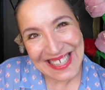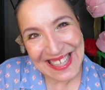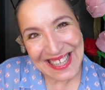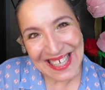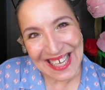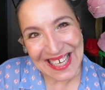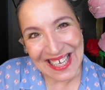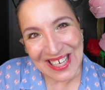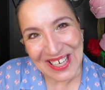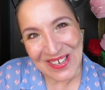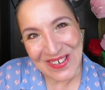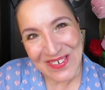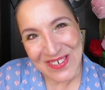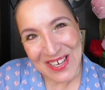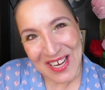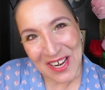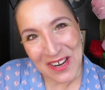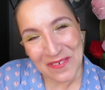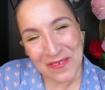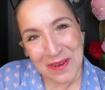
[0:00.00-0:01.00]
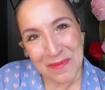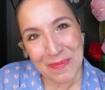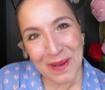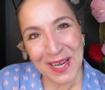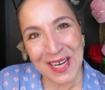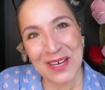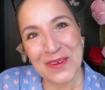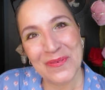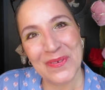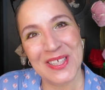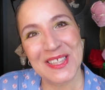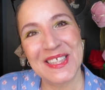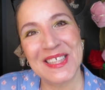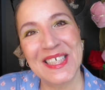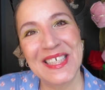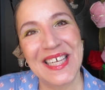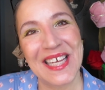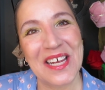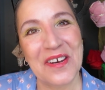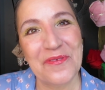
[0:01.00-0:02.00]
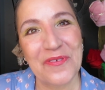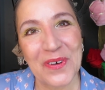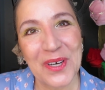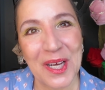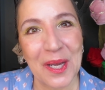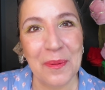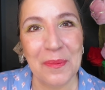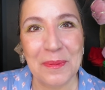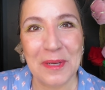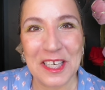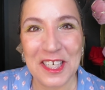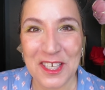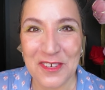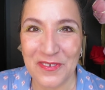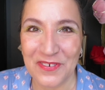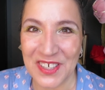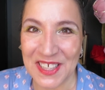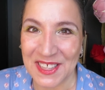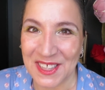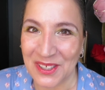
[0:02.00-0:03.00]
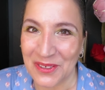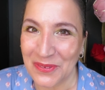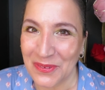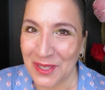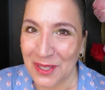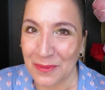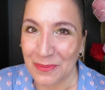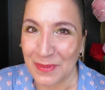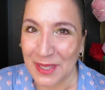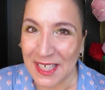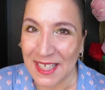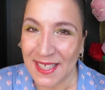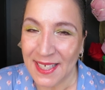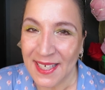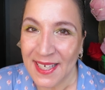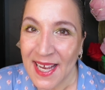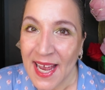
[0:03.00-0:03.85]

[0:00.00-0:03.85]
Thank you everybody once again for coming to visit with me.